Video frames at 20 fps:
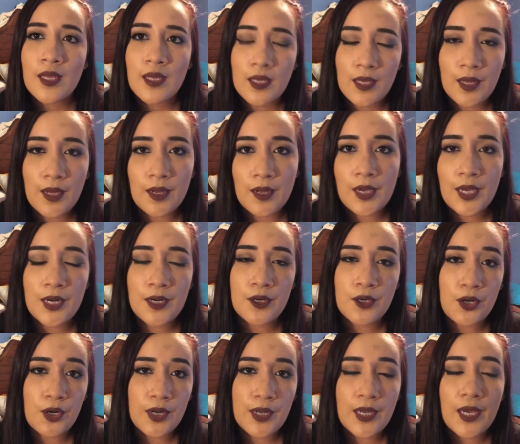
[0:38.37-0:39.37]
it got kind of
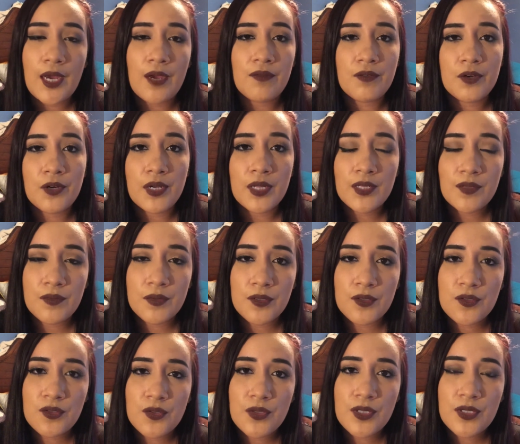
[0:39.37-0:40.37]
dark after I left the
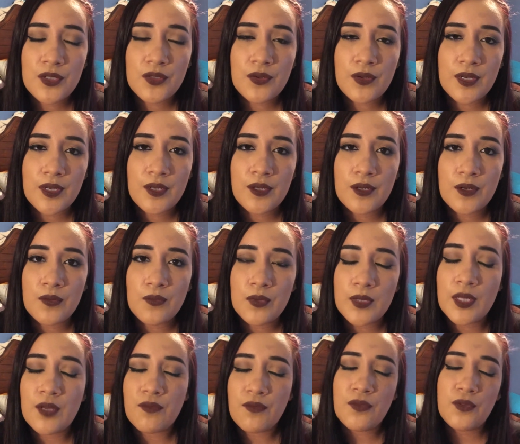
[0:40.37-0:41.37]
store, so I couldn't
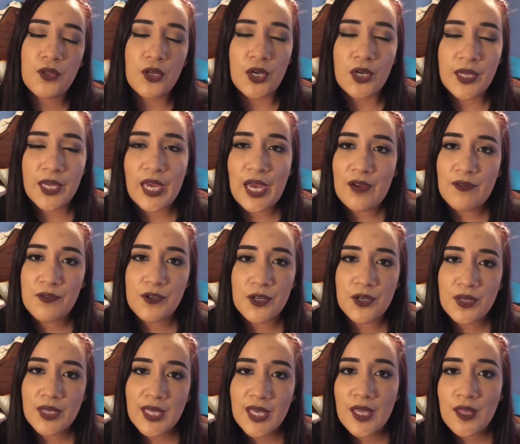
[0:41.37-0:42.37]
really vlog after
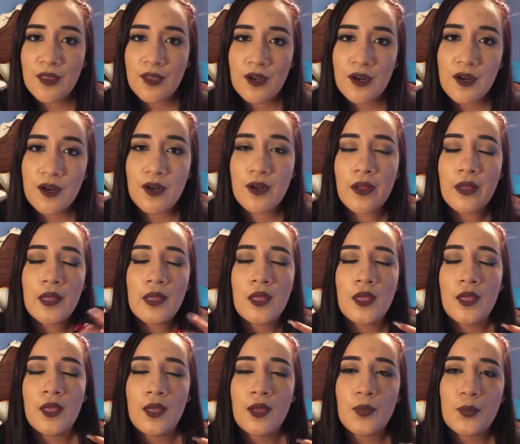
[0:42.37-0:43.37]
either.
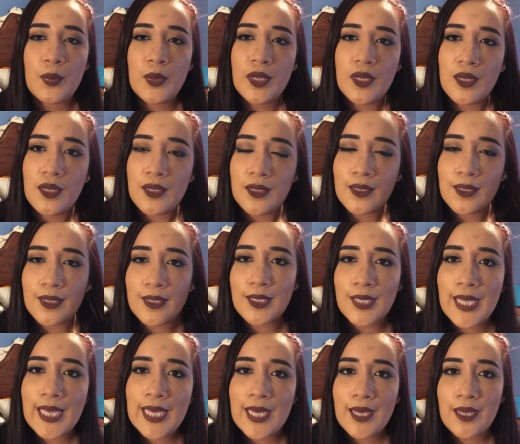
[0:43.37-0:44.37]
But
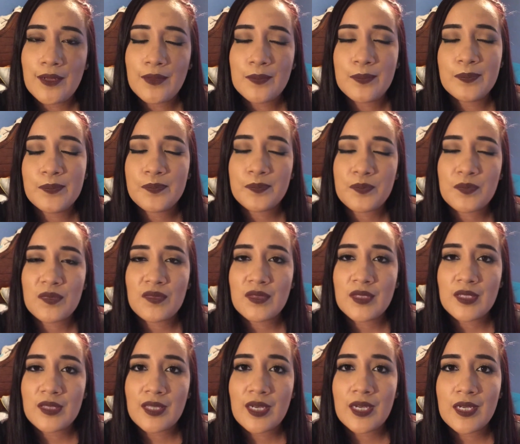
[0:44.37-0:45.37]
yeah,
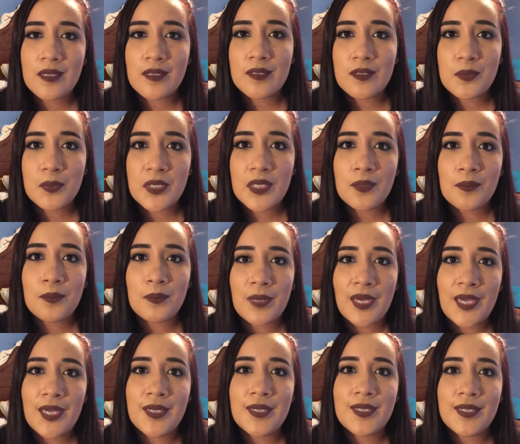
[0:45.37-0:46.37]
that has been
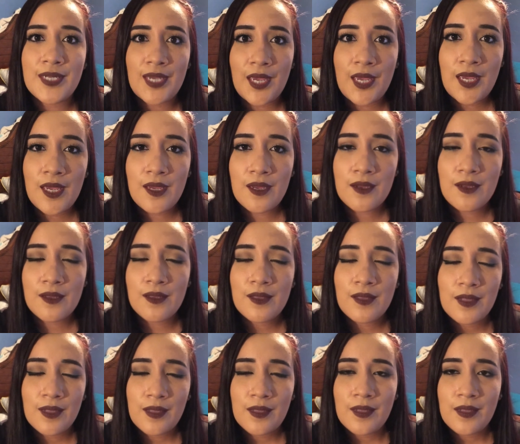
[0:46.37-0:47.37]
my day.
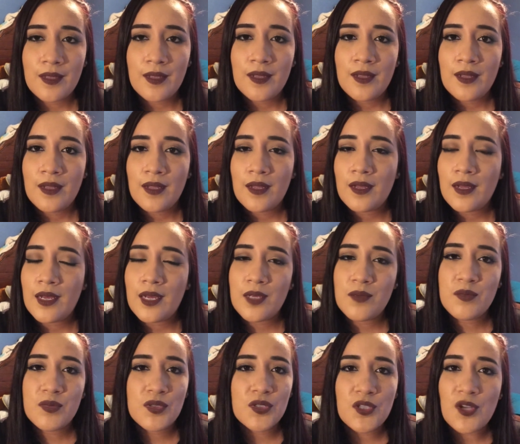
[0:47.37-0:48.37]

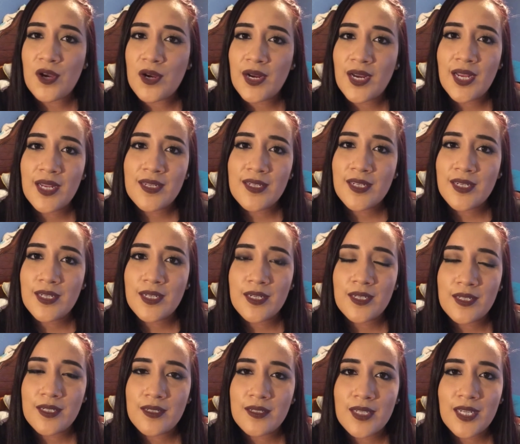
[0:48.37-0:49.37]
I'm sorry I
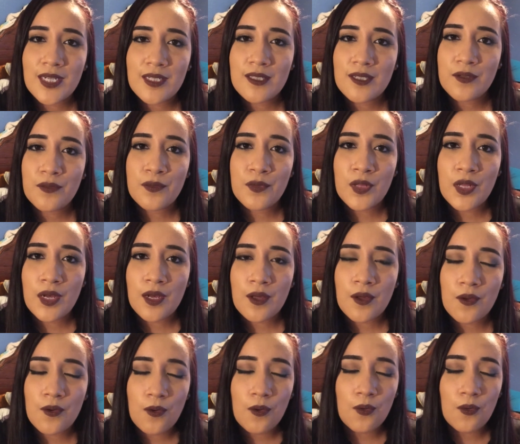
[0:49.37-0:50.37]
didn't get to vlog
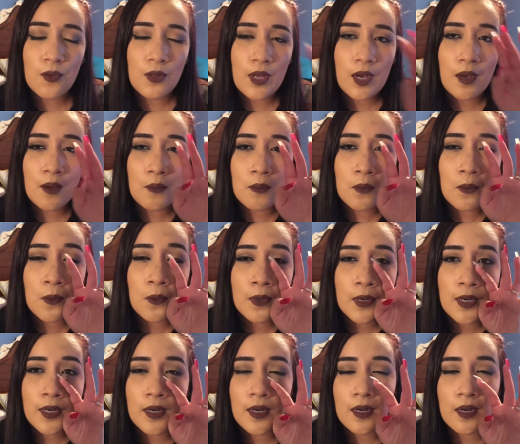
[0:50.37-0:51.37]
a whole lot
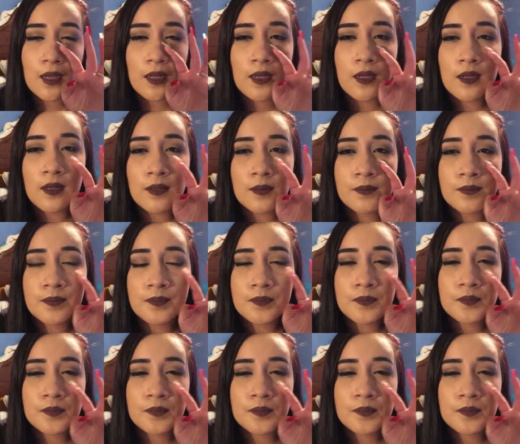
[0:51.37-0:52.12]
more. Um,